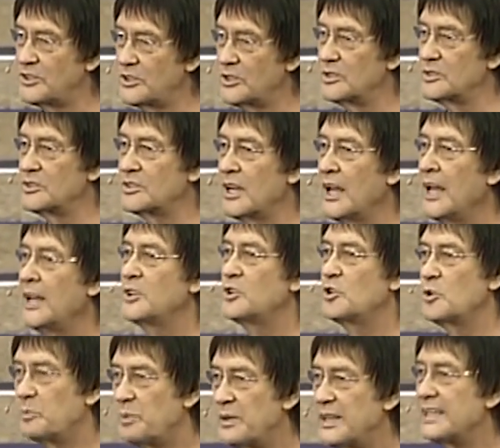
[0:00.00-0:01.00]
church
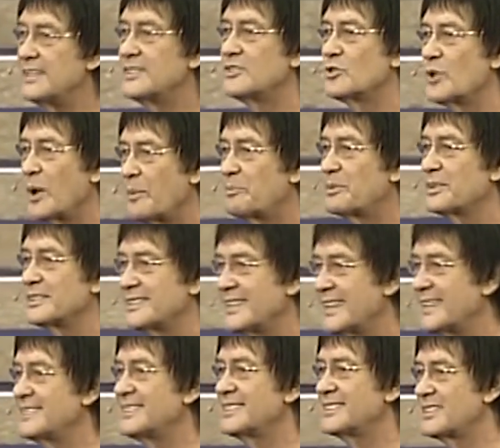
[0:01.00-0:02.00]
to be his
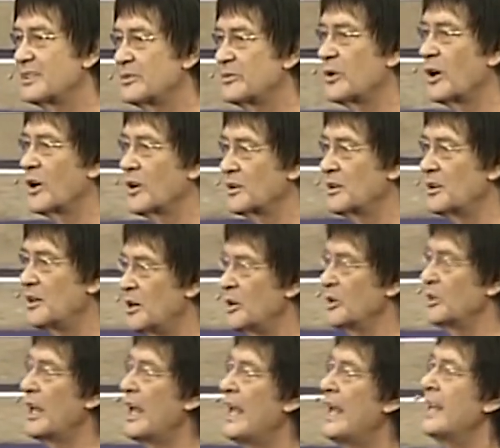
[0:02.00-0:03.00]
representative on
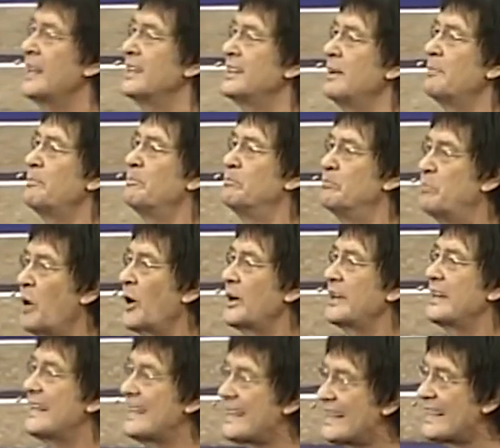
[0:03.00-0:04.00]
earth. The
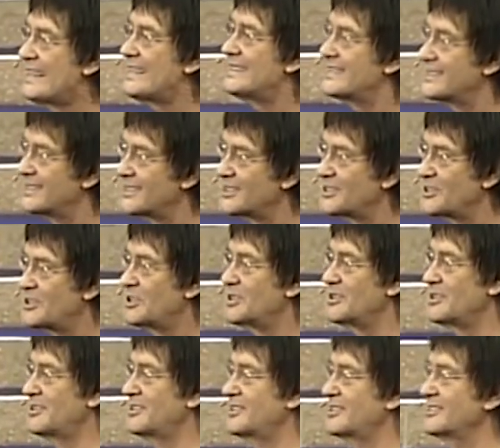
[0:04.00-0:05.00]
body is the
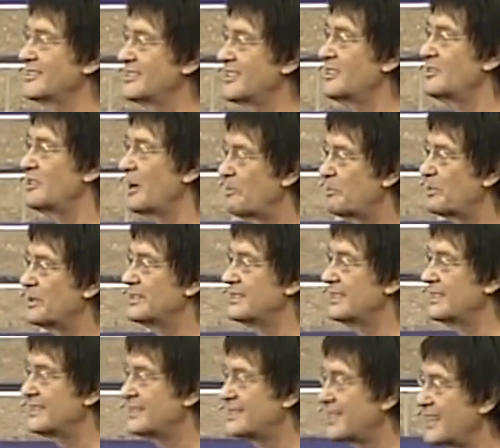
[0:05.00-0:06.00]
church. The
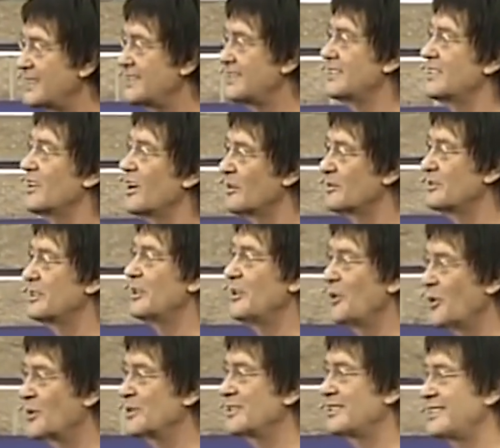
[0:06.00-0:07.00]
representation of the
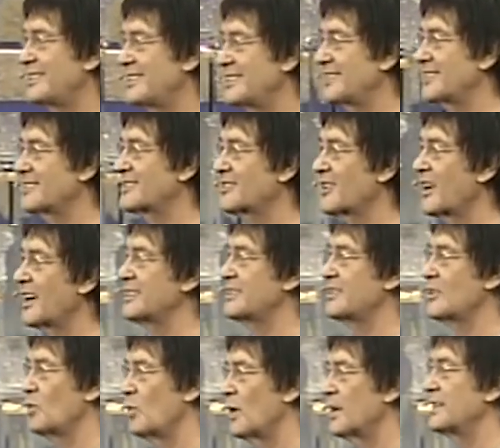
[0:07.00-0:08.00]
Lord Jesus
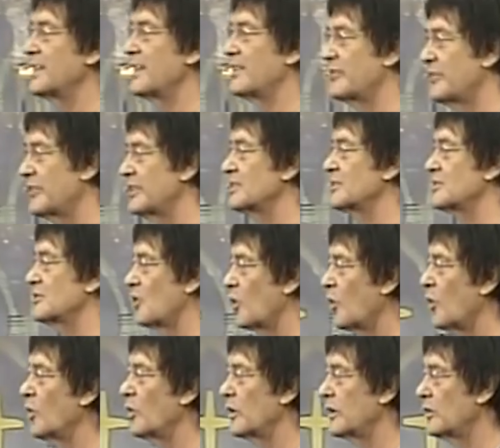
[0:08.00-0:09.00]
Christ. The one that fills
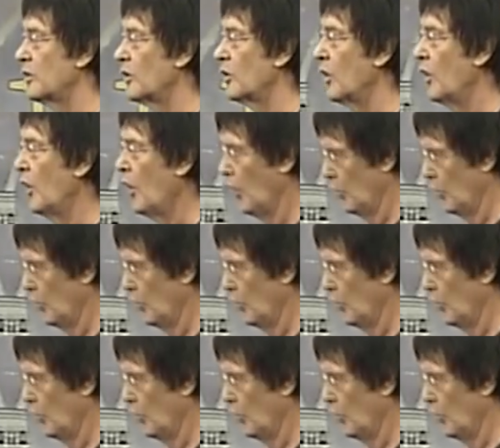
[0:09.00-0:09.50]
all in all.